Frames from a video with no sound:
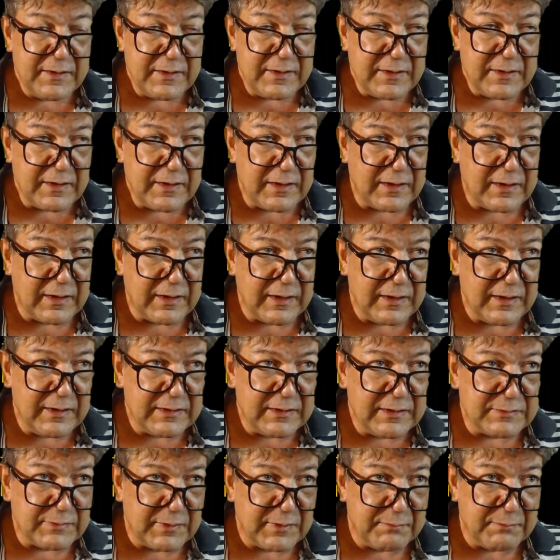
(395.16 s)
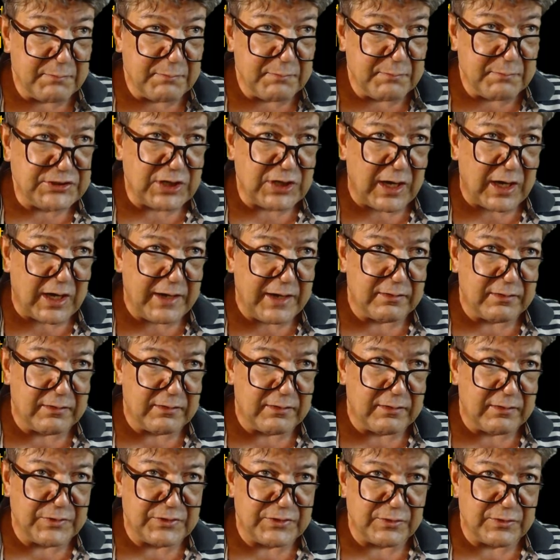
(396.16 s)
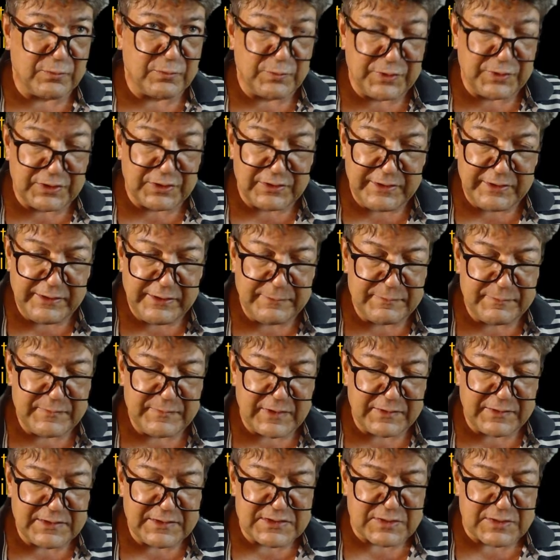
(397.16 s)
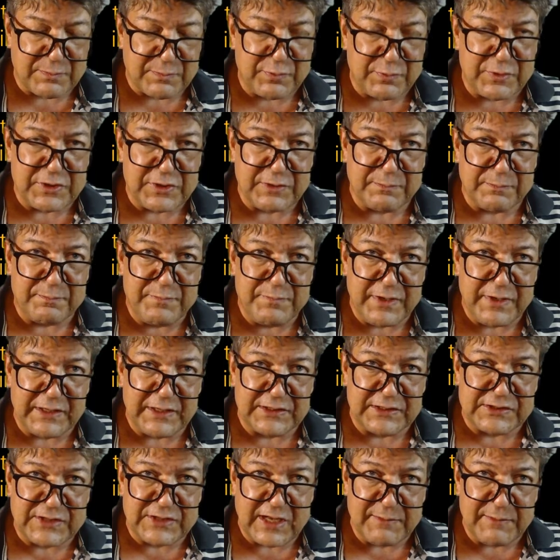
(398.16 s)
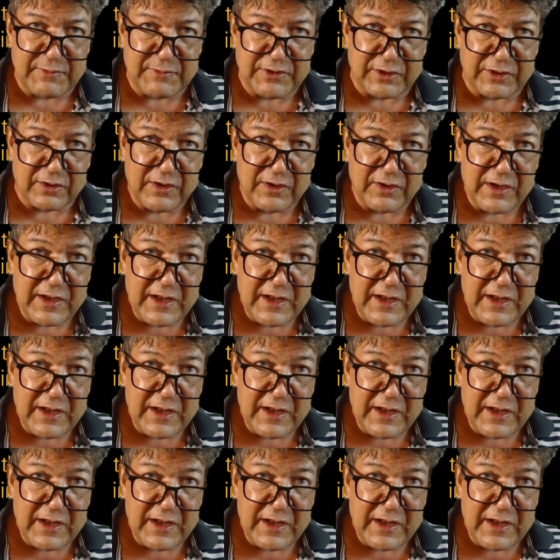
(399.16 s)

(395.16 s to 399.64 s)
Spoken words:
Alright, it's much higher in winter. Really? Now, this is a pretty big statement here.